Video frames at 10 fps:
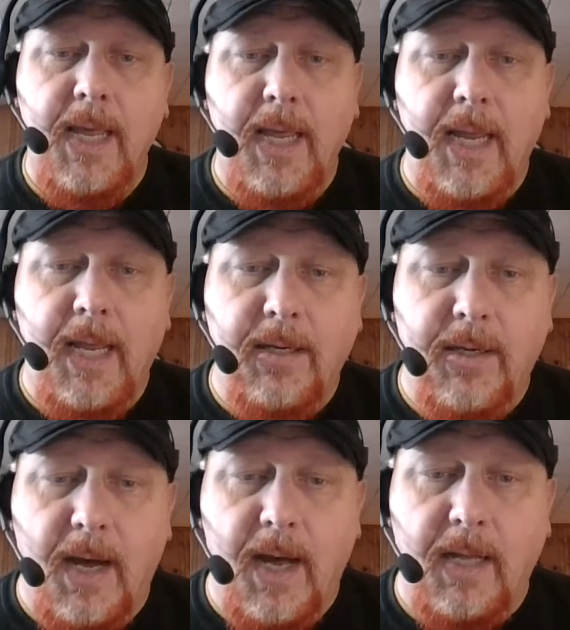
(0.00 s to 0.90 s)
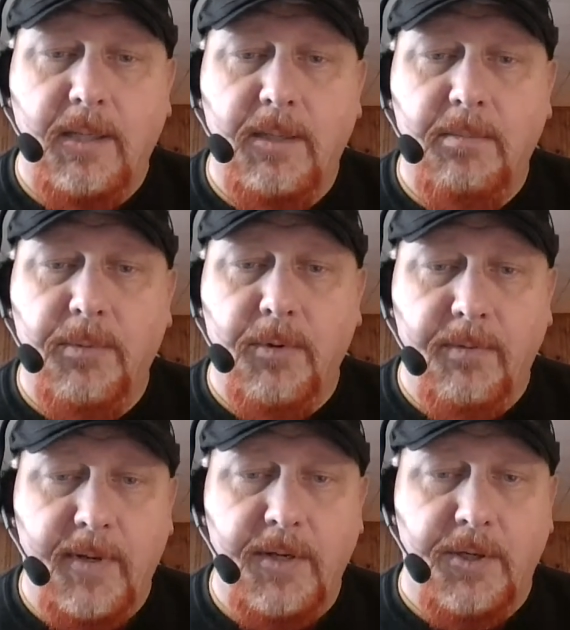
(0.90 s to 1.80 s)
in God's
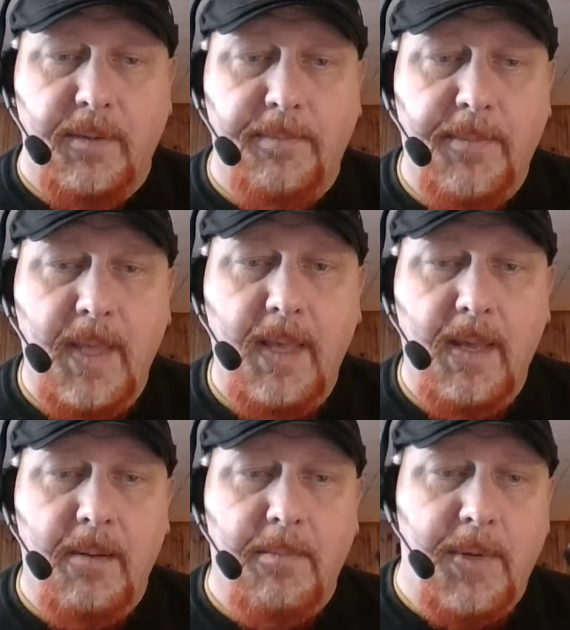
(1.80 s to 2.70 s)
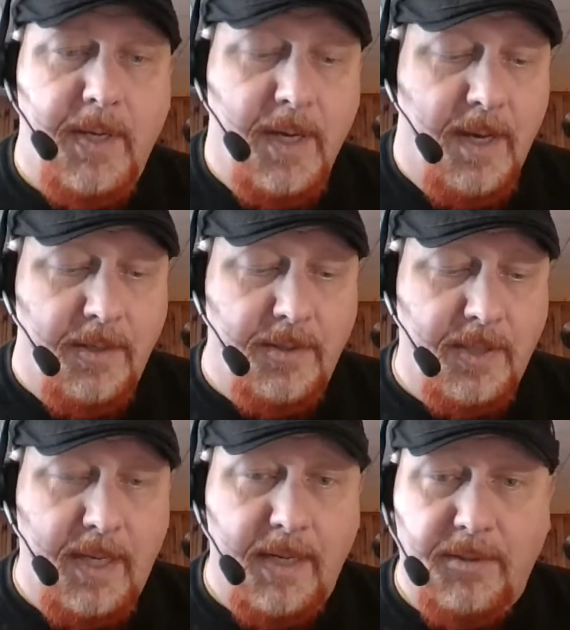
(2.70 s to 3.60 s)
provision.
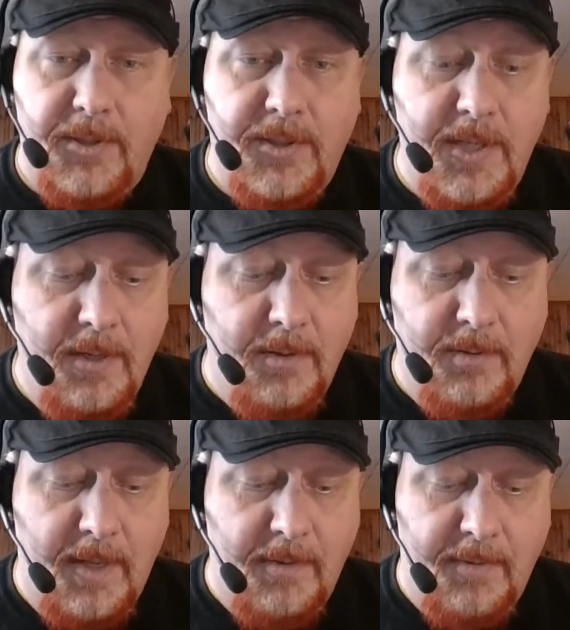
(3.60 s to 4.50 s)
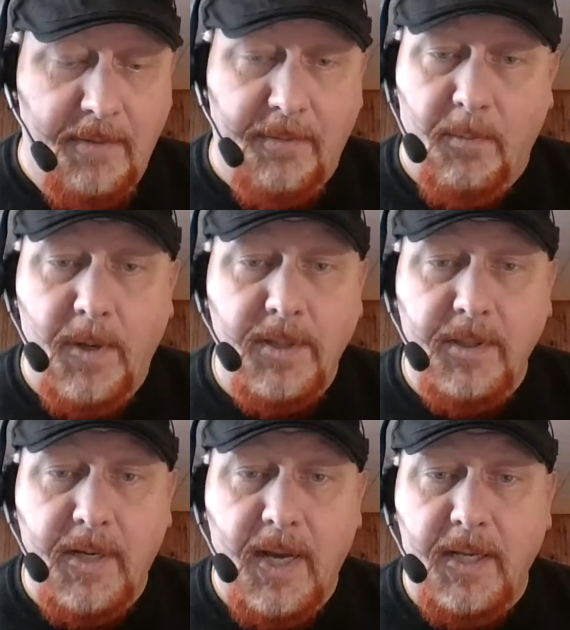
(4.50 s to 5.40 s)
Because it's still, if it
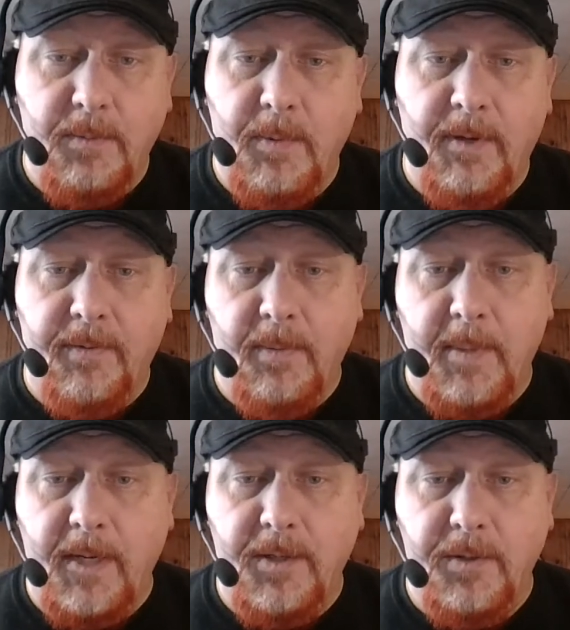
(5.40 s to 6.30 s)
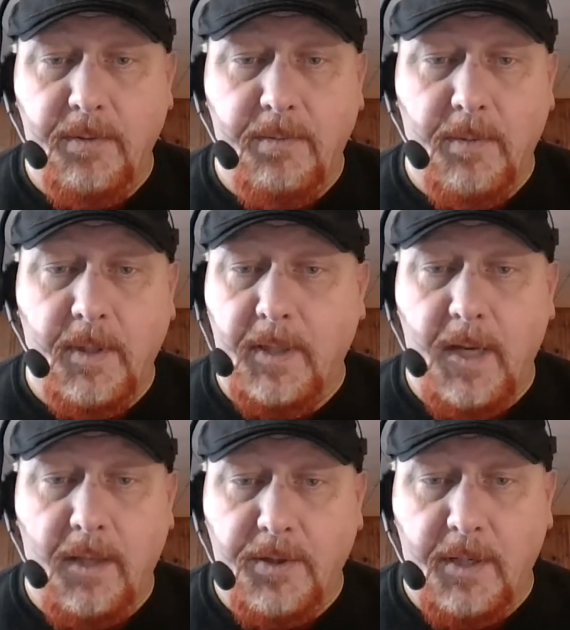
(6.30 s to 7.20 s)
wasn't God's will for me to work at
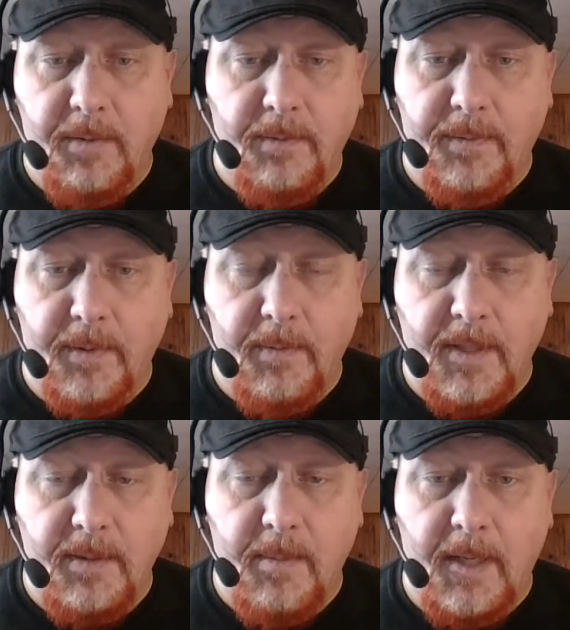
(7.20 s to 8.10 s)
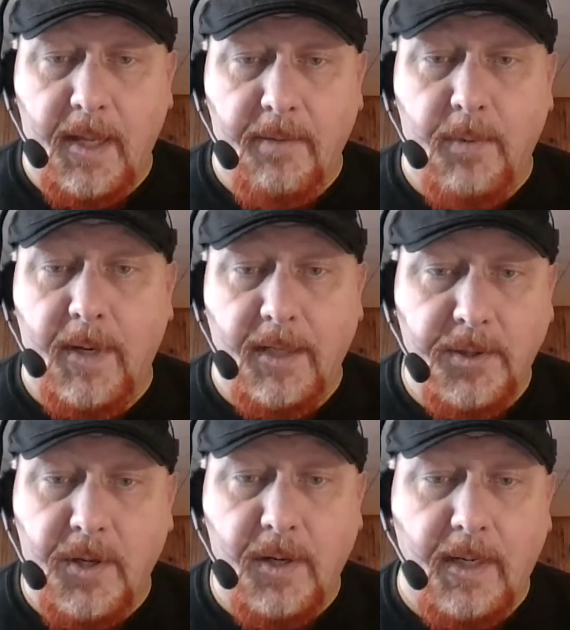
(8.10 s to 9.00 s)
Dollar General for the rest of my life when I
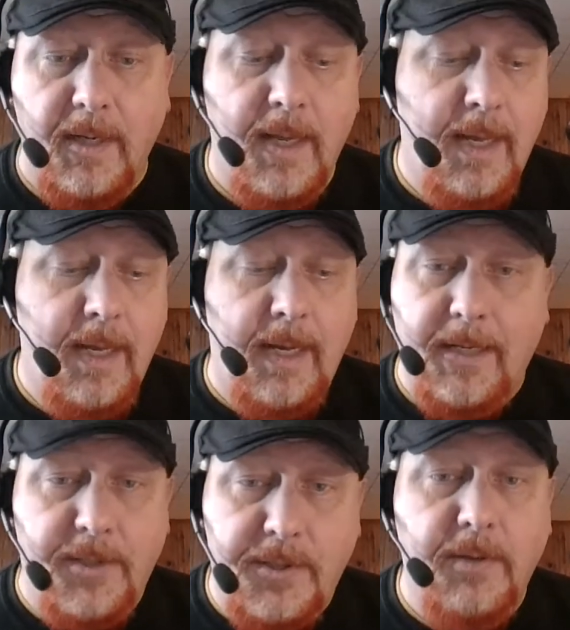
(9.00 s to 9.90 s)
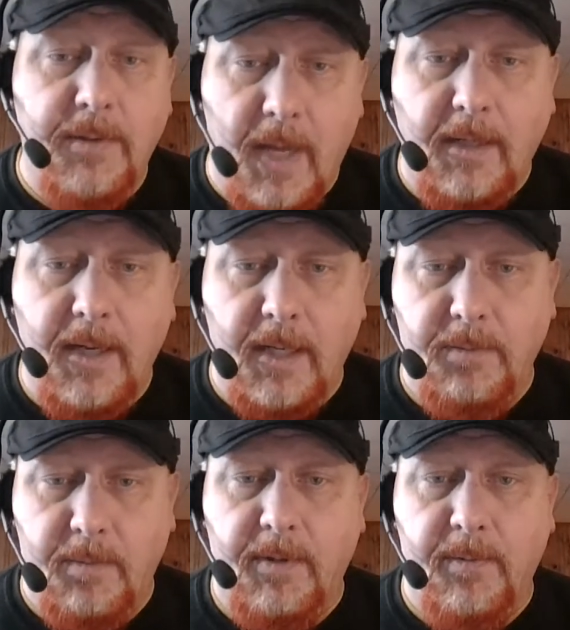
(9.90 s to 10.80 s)
started, it's still not
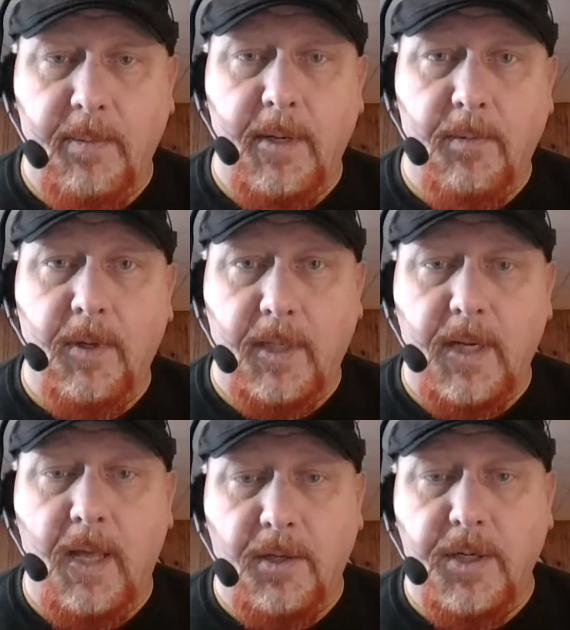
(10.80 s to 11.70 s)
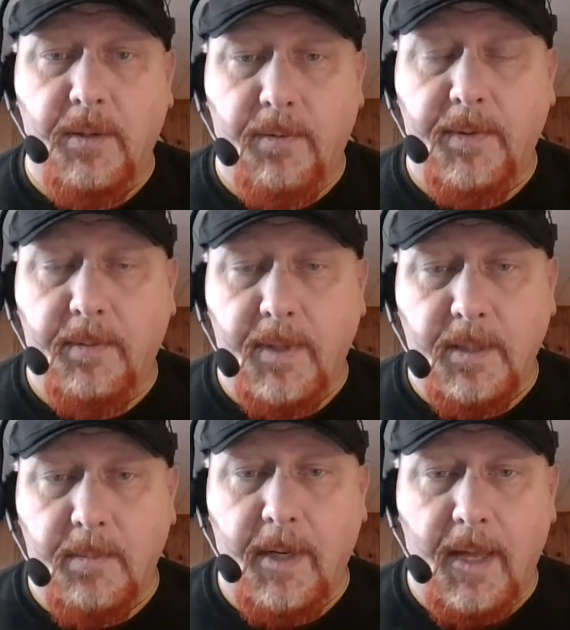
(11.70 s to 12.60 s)
God's will for me to work at Dollar General for the
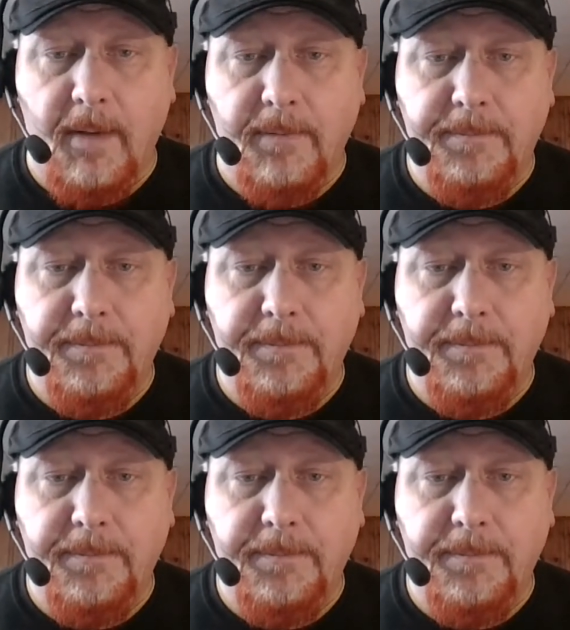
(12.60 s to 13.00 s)
rest of my life.